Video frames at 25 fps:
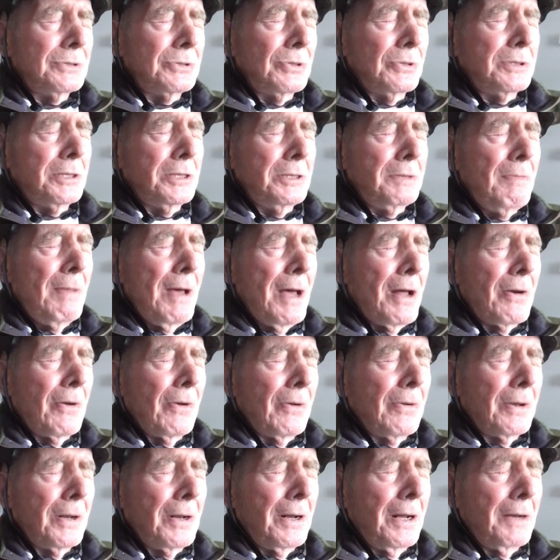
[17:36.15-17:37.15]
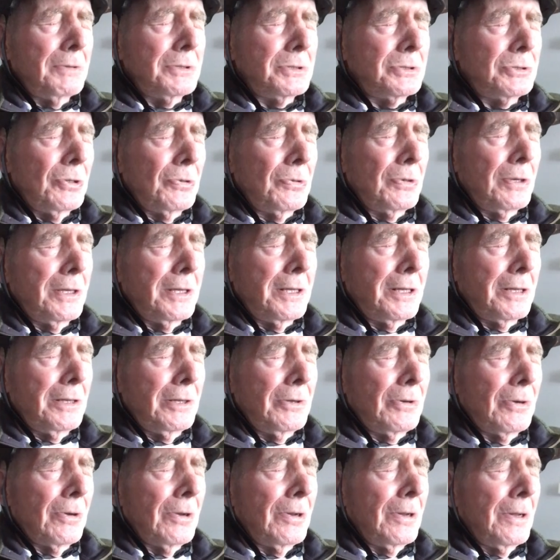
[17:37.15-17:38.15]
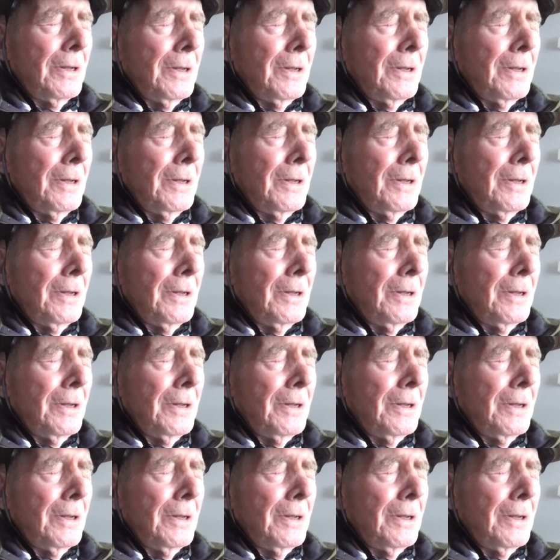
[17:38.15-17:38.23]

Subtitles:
so it didn't matter. I was totally clear.